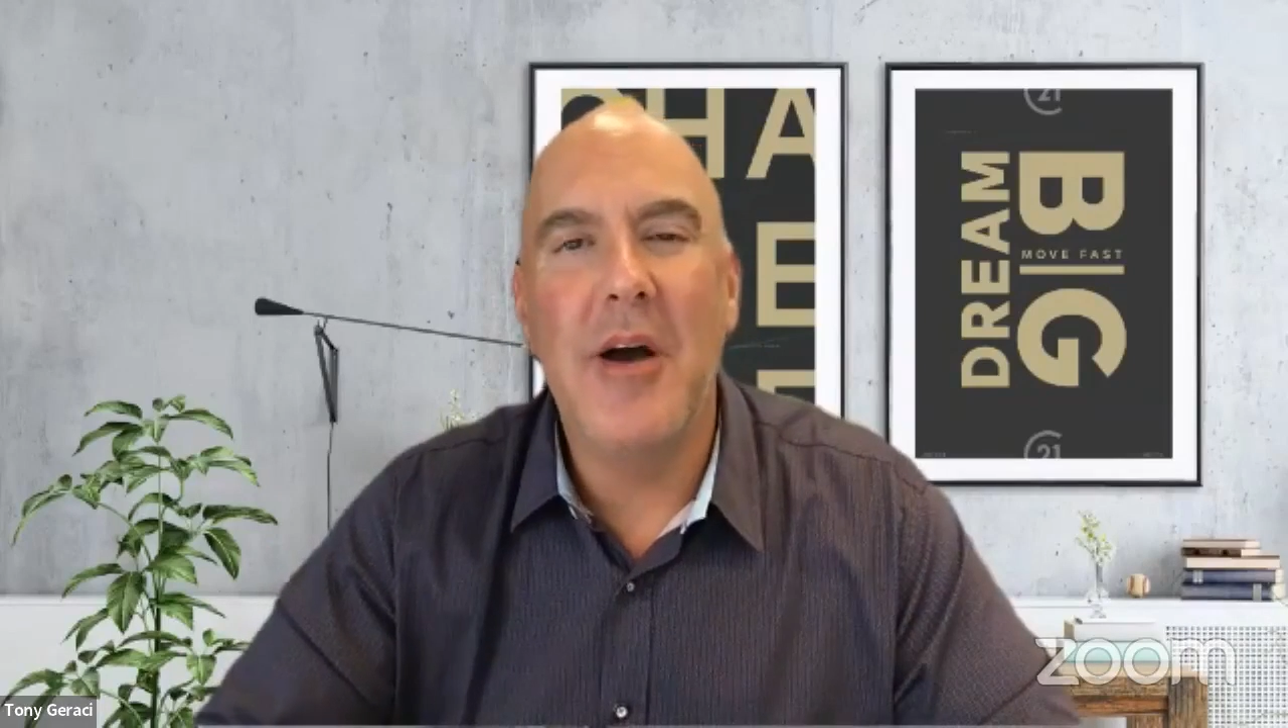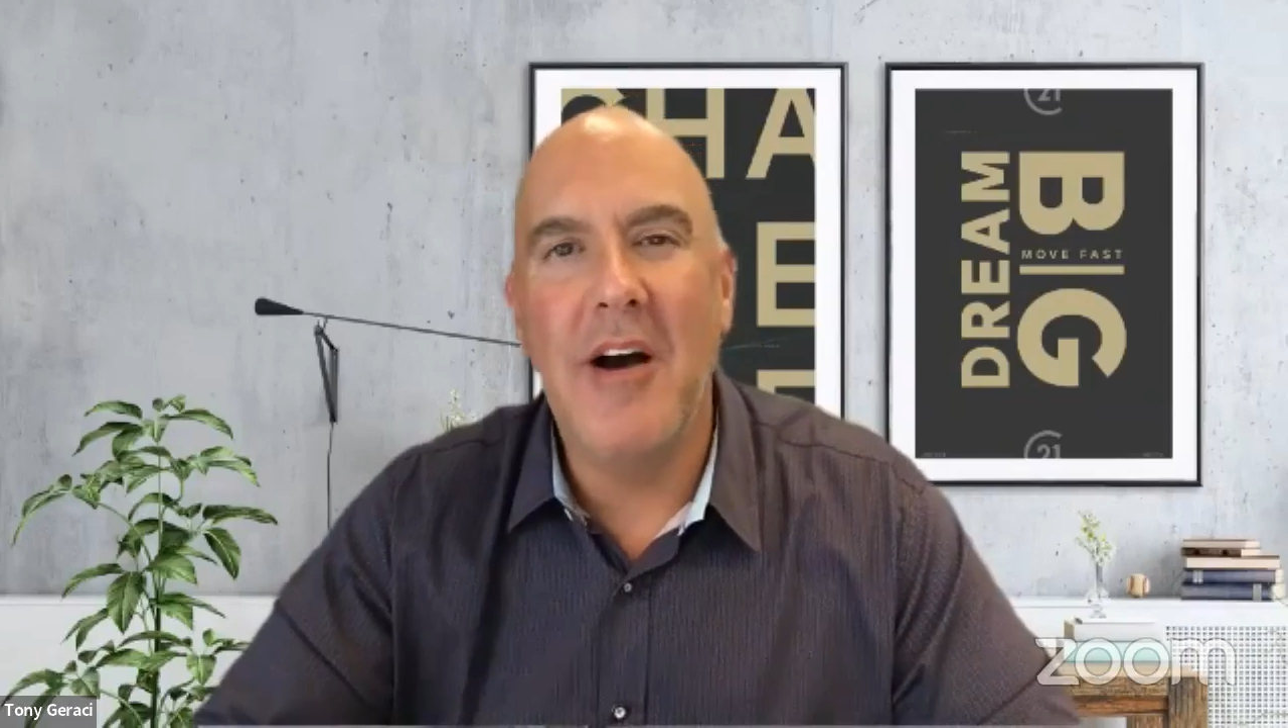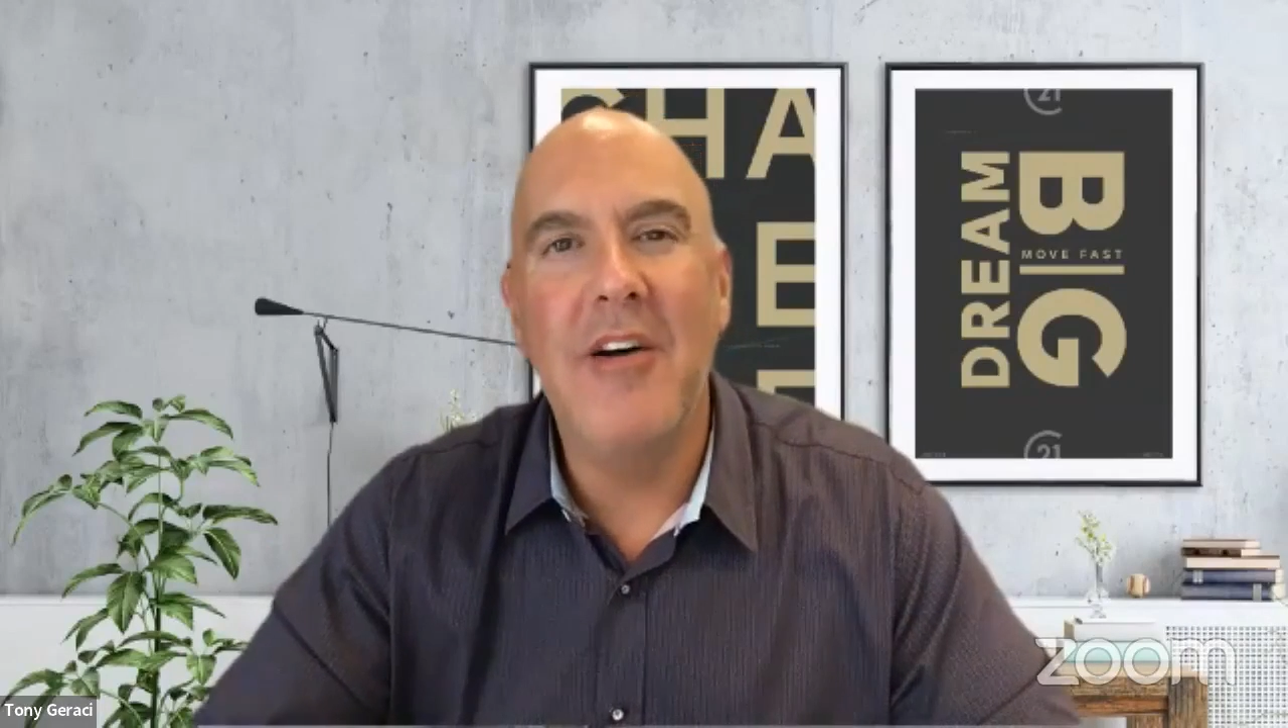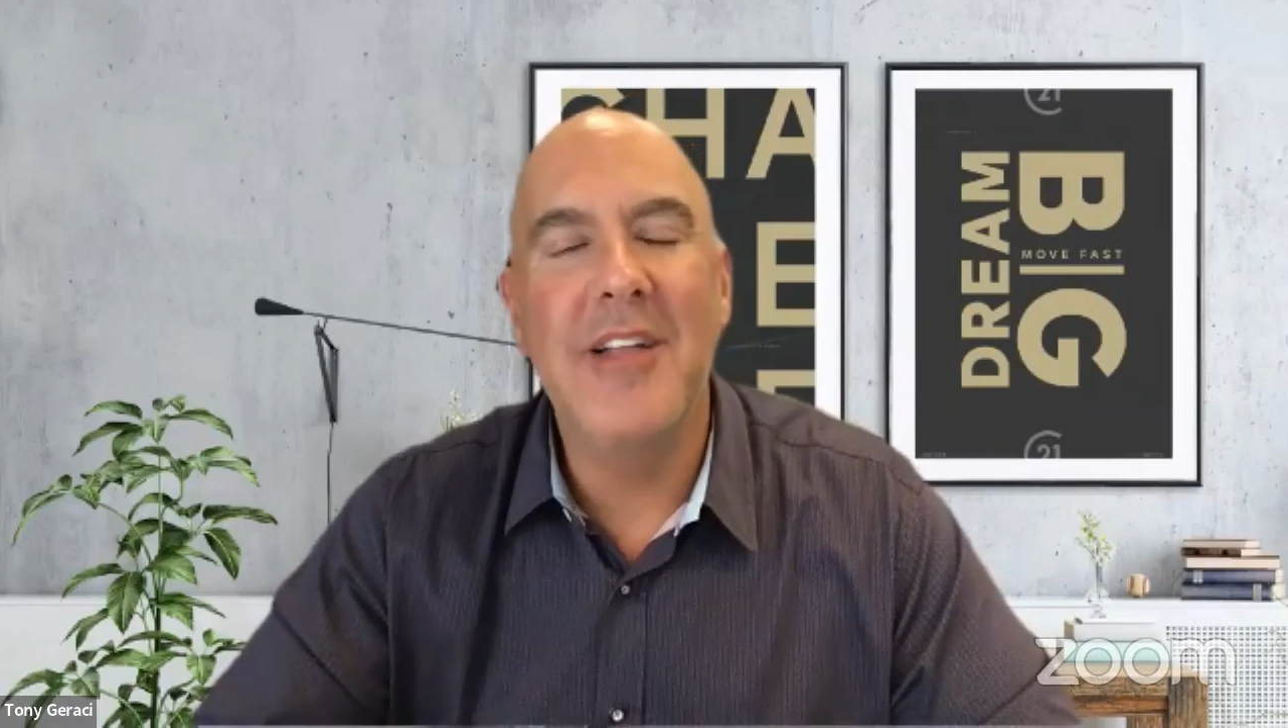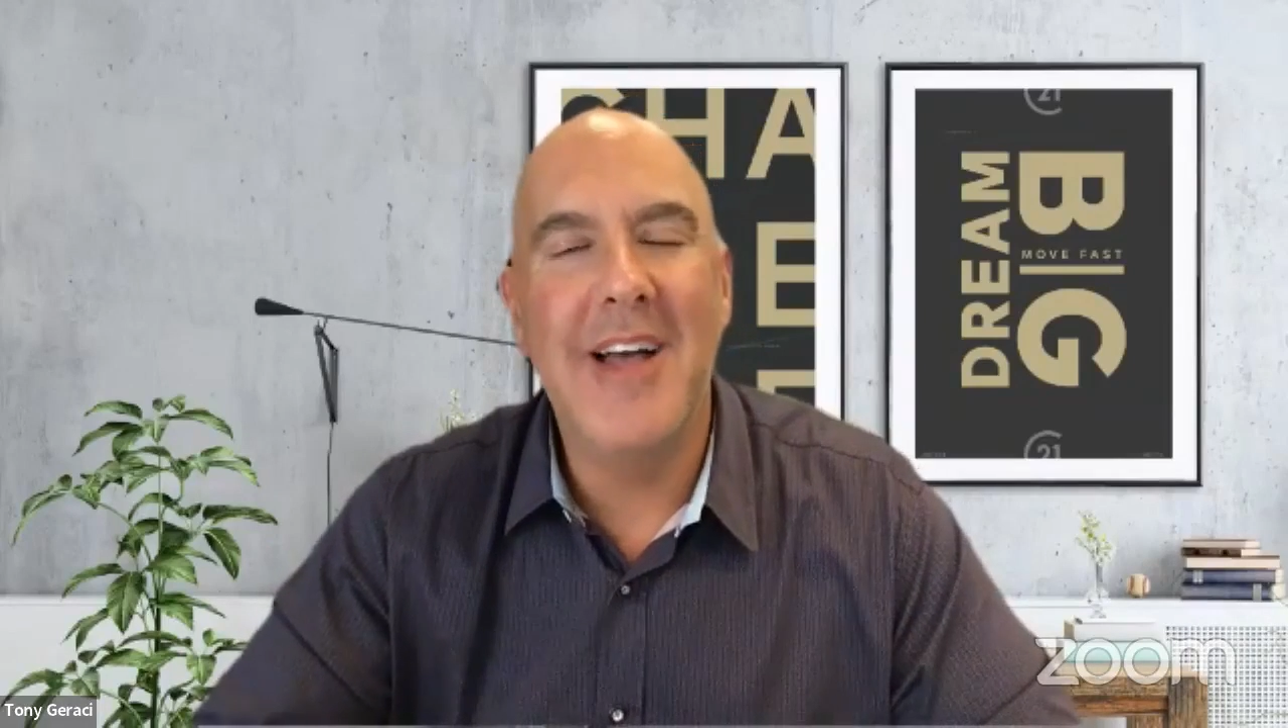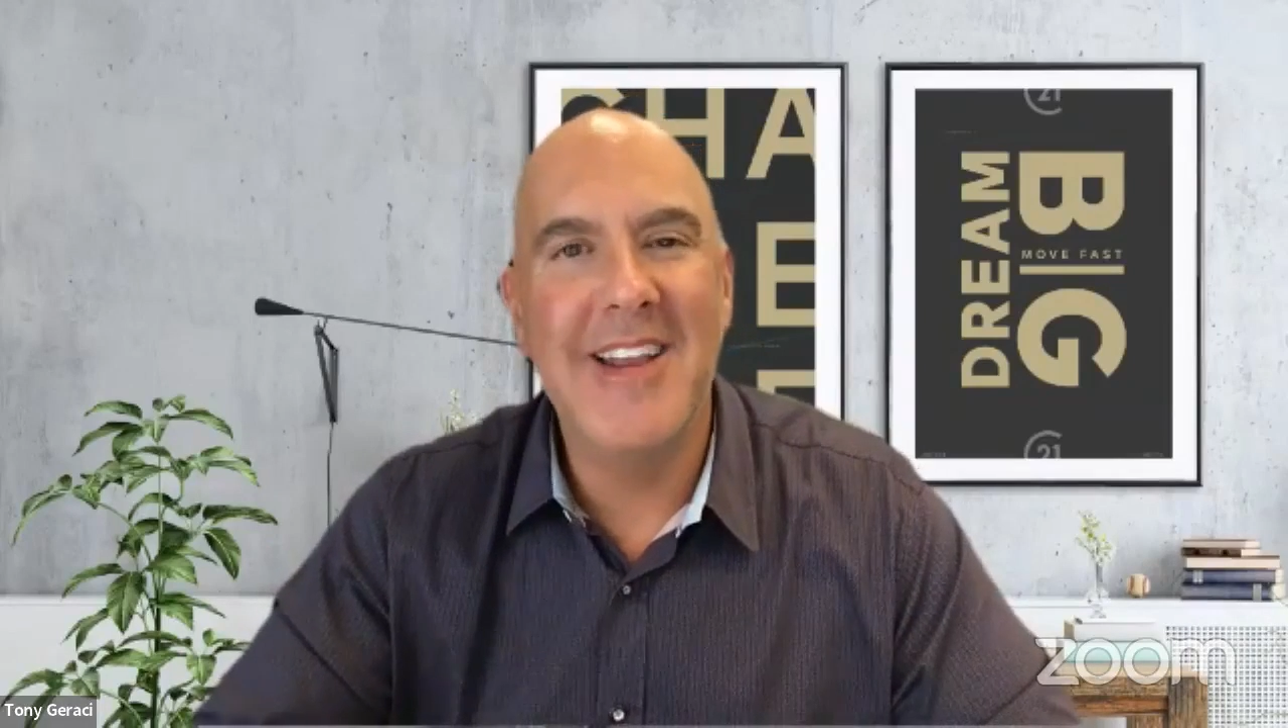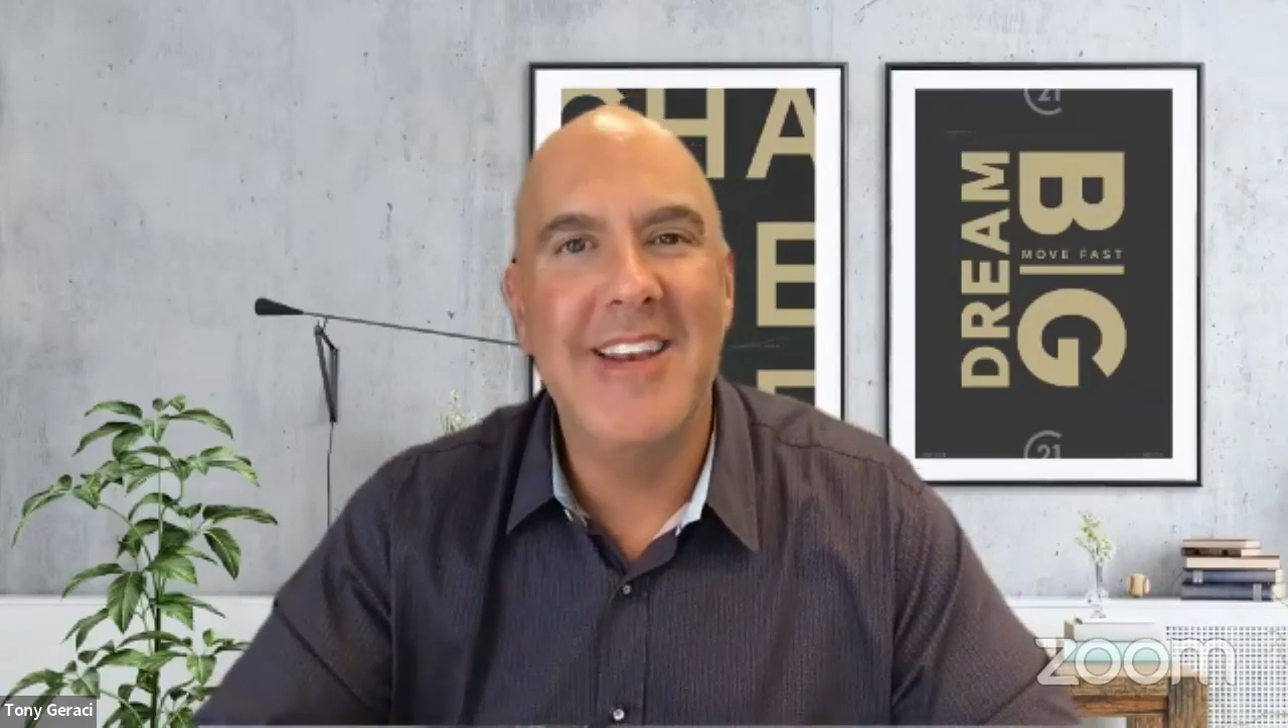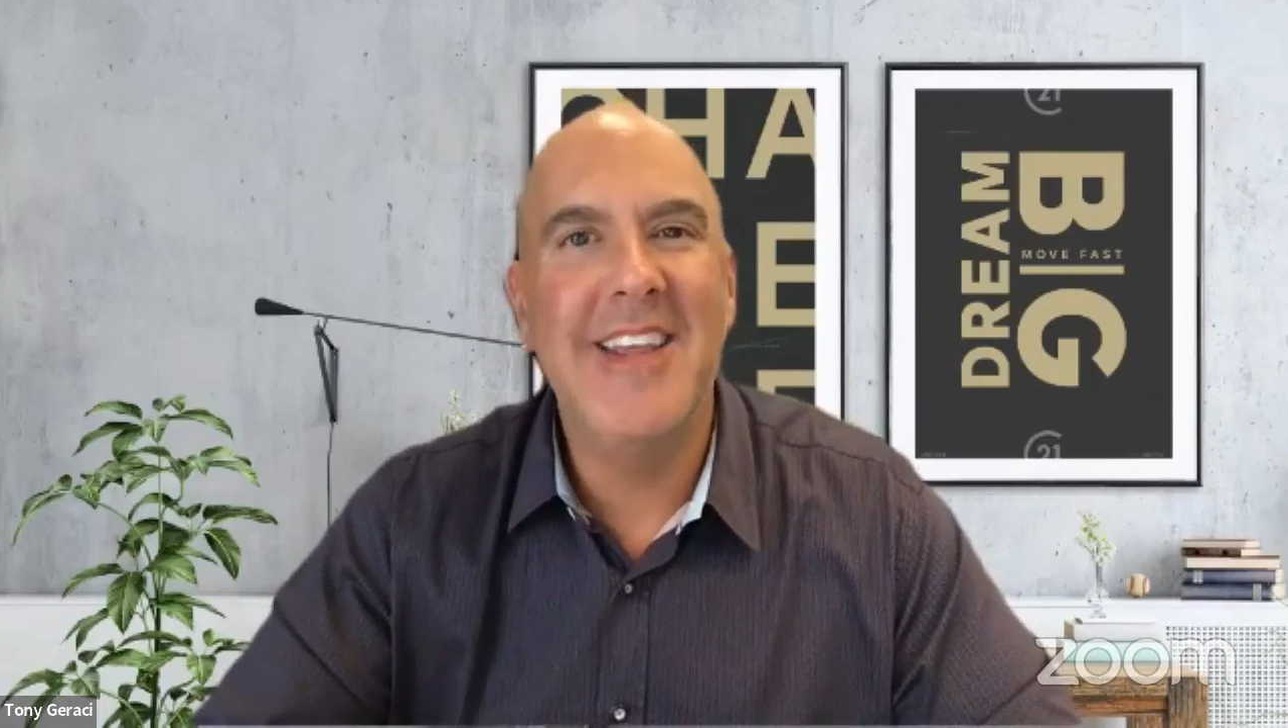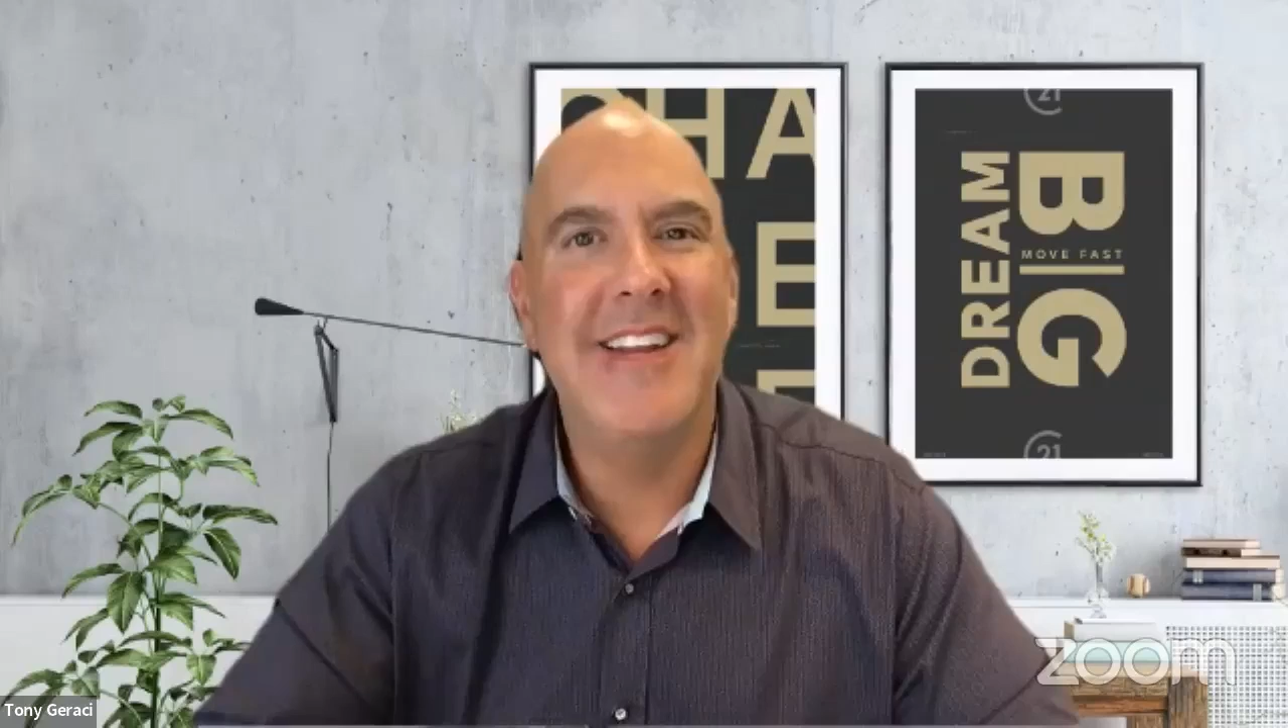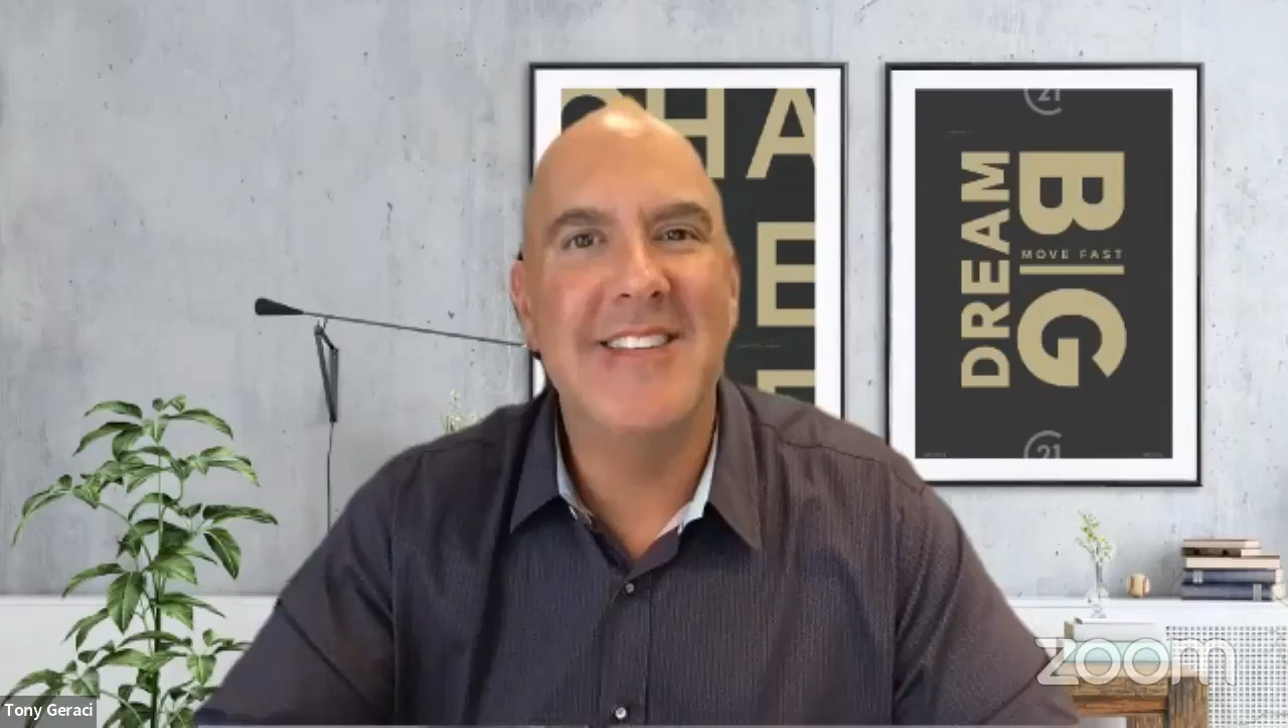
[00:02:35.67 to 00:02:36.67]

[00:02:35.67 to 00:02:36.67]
all I need